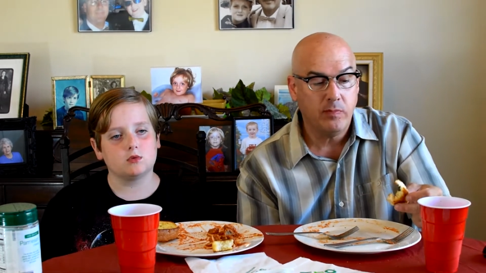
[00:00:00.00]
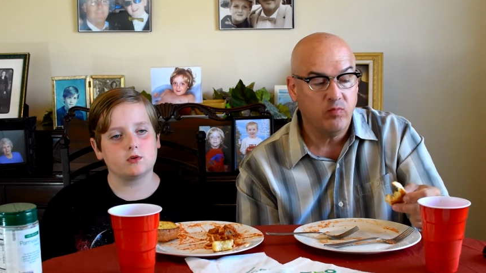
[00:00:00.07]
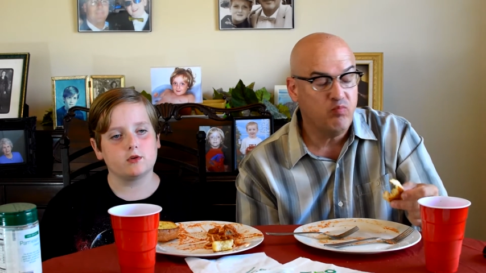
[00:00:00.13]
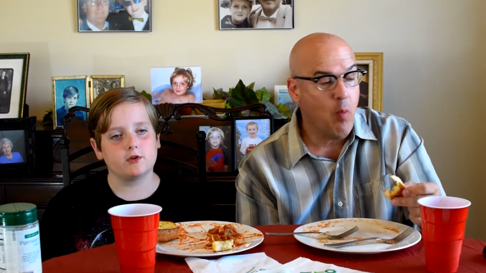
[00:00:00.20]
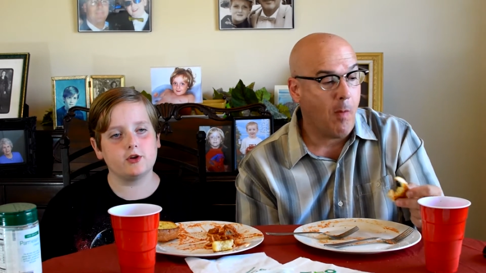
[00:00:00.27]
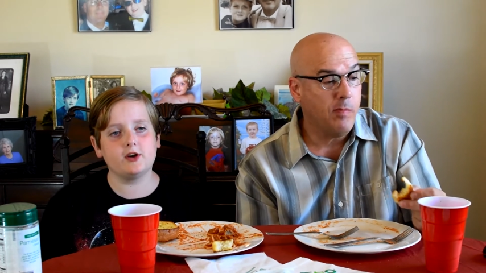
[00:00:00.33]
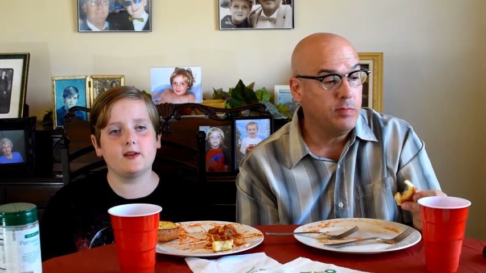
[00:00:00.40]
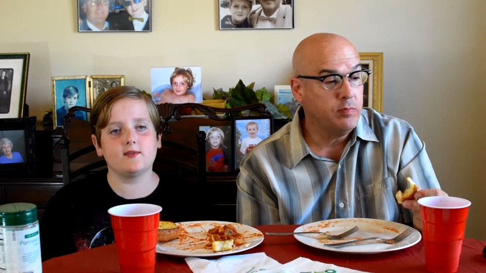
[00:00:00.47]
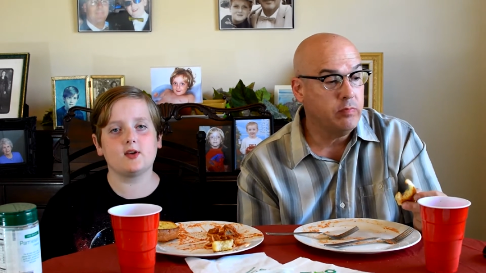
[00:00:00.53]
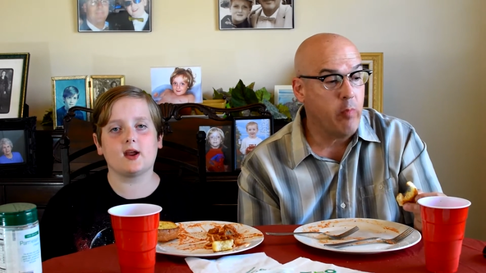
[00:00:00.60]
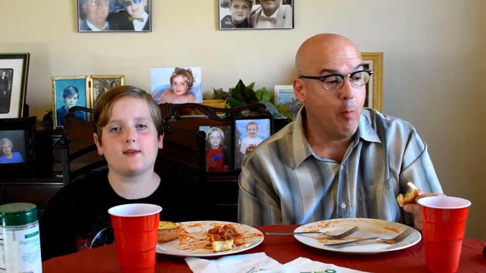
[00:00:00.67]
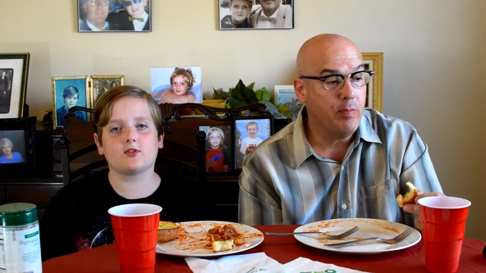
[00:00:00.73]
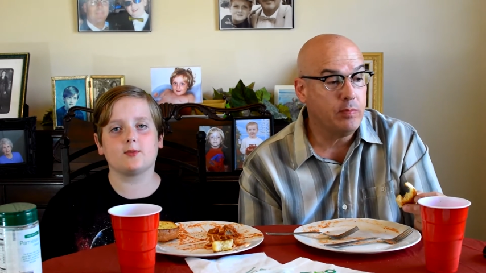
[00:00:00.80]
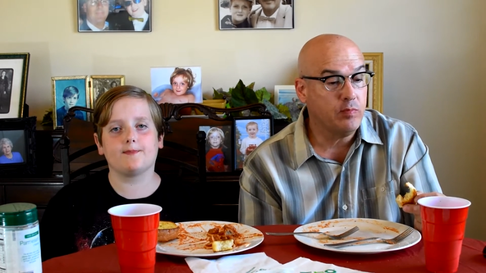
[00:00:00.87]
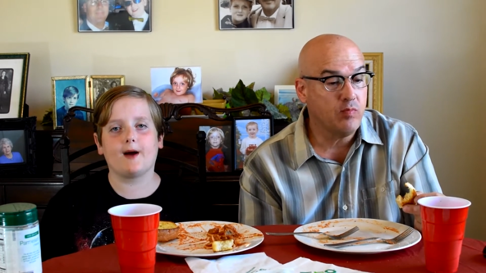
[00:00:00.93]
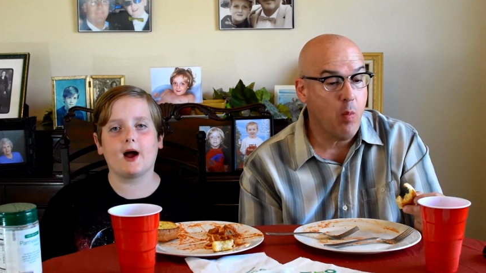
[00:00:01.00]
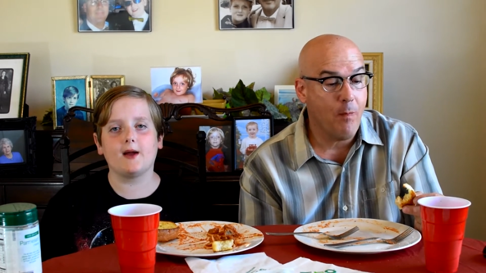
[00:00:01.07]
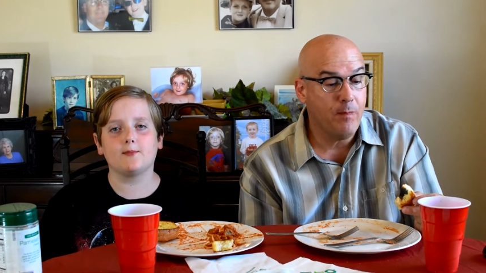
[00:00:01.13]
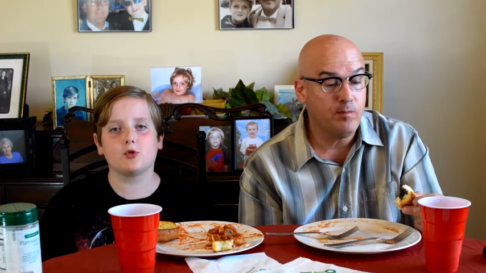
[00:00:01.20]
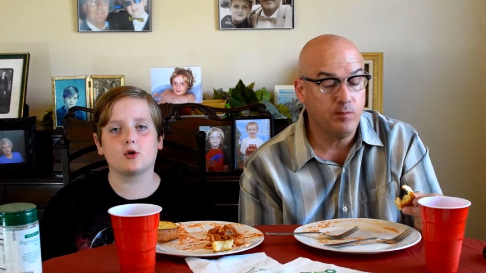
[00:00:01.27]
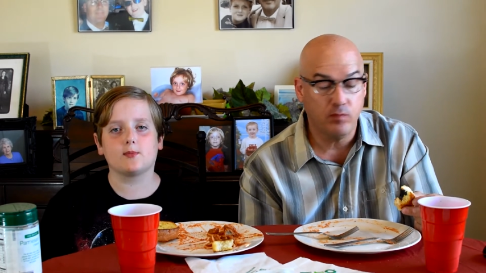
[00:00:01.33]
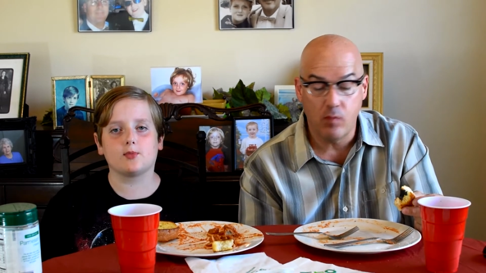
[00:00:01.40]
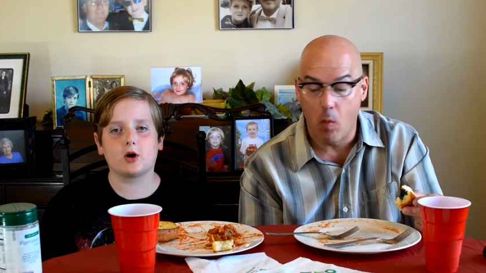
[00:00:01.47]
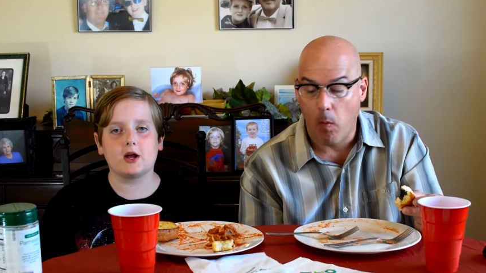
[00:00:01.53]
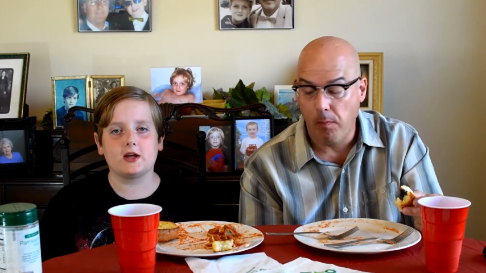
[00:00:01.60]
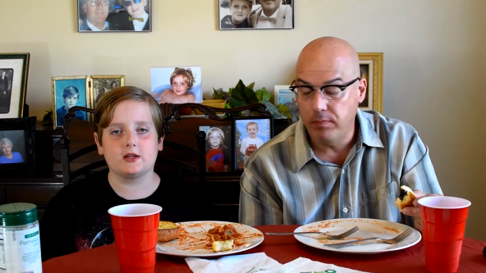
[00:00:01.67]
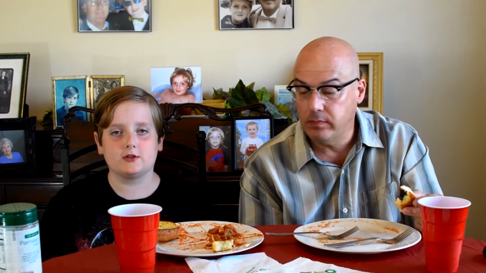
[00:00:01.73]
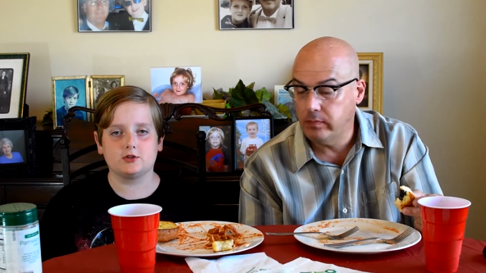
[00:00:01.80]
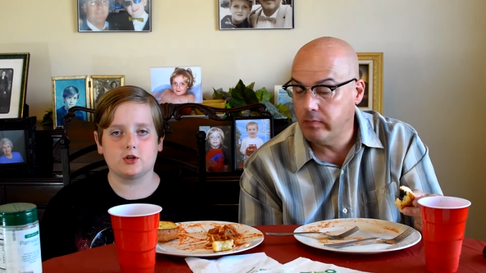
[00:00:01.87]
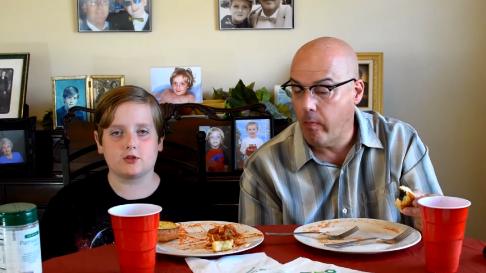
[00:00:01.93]
Speaker 1: You don't even have to buy more
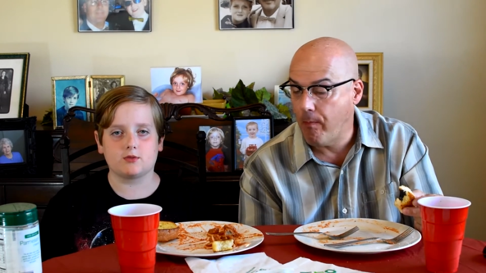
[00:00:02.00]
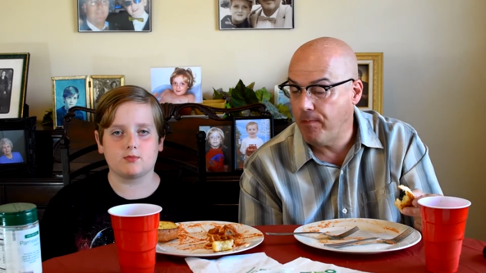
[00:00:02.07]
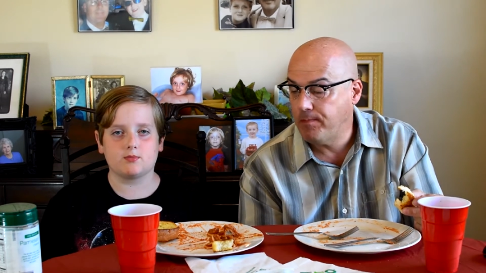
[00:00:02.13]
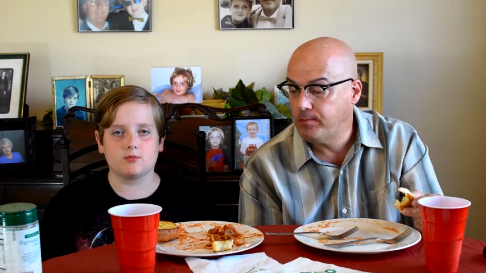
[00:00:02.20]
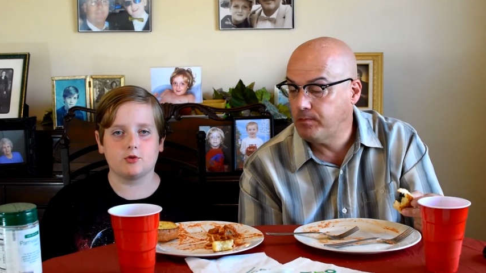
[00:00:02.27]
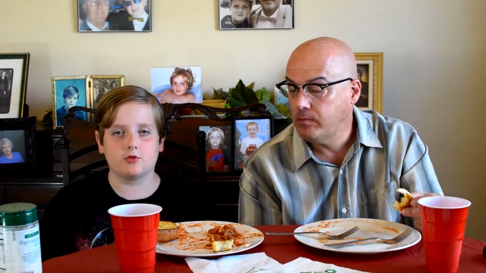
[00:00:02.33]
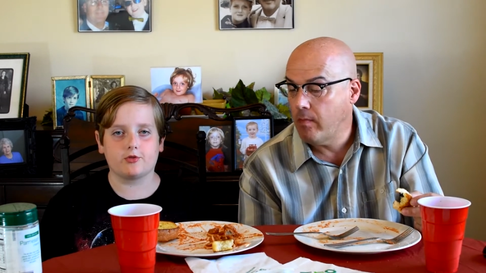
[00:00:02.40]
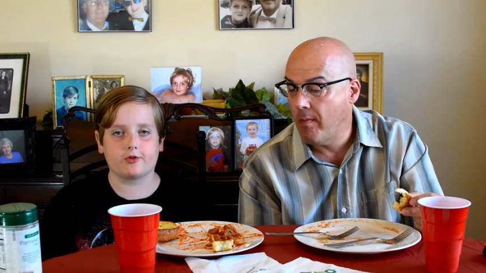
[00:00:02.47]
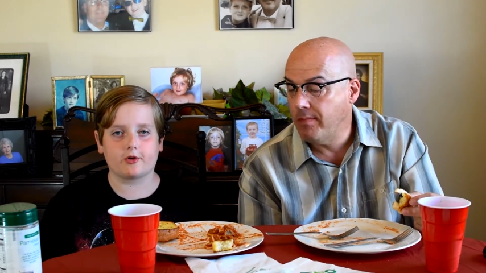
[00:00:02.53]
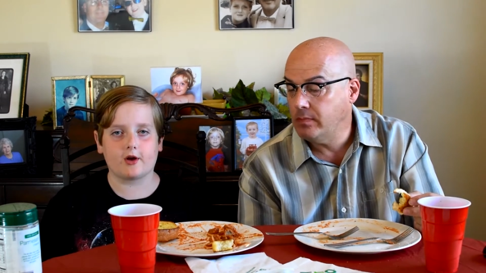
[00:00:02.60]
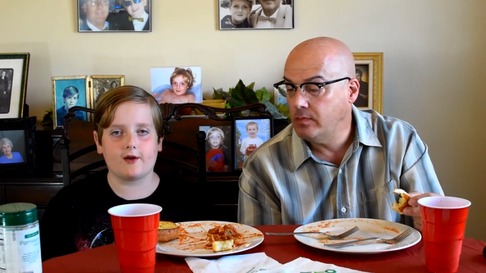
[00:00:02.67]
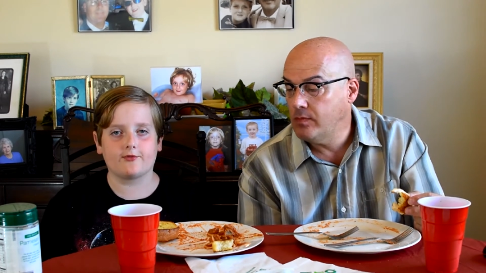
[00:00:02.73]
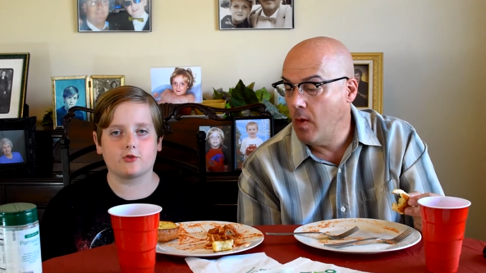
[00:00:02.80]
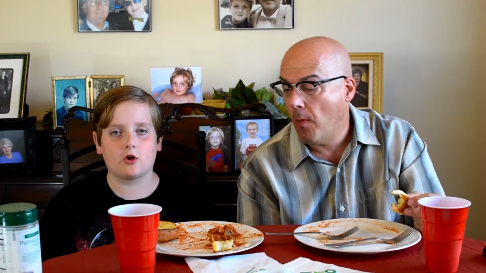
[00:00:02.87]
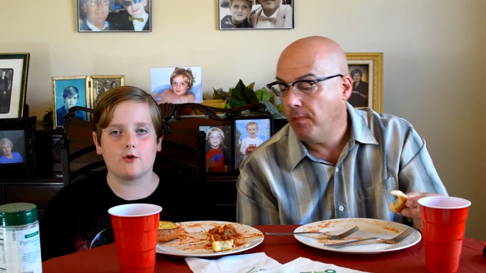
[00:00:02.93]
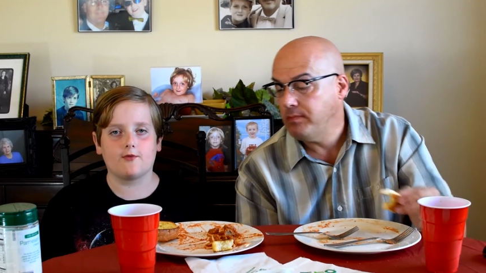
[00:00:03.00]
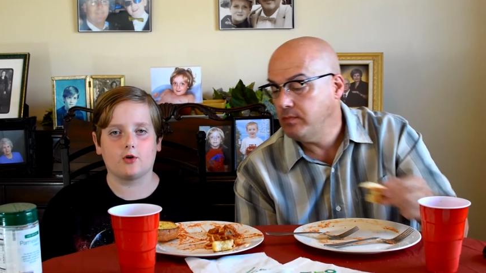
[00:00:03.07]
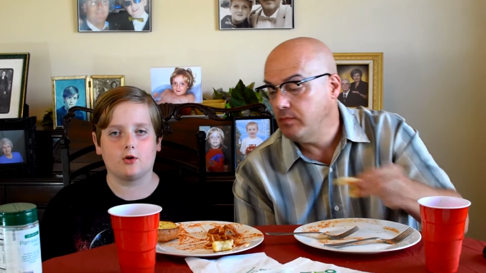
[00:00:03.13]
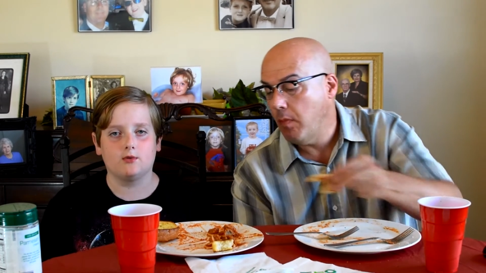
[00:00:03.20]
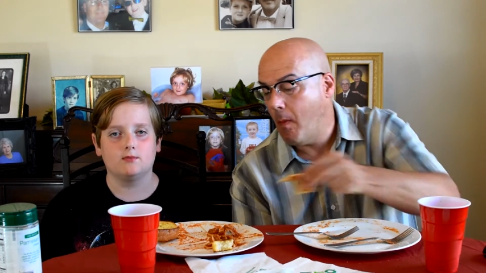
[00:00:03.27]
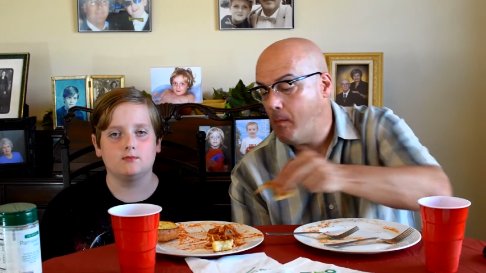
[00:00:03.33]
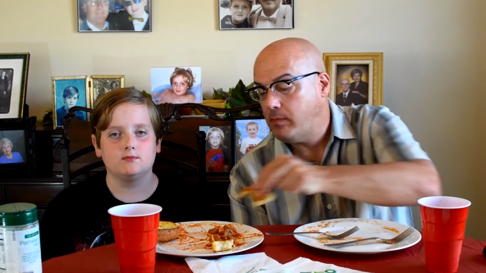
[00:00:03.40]
bread. Just use their leftover.